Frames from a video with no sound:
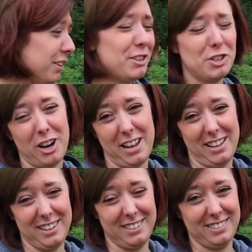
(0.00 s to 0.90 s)
Have me try
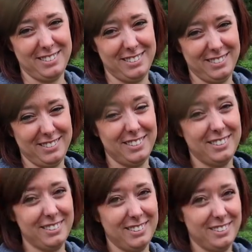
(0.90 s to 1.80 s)
it. Well,
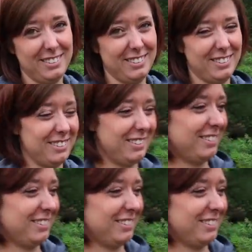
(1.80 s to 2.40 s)
we will when we find